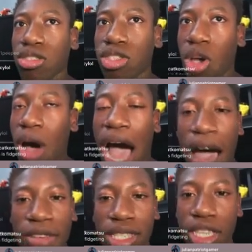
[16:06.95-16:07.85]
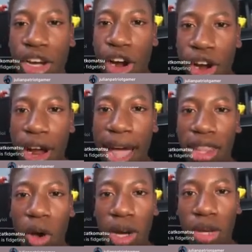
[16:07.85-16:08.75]
So obviously her
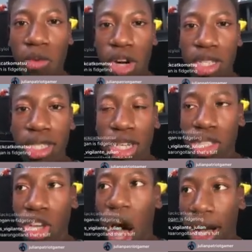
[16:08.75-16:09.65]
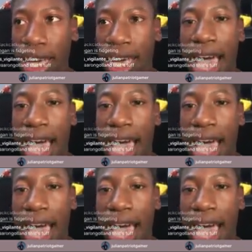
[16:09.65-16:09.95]
and Logan were still talking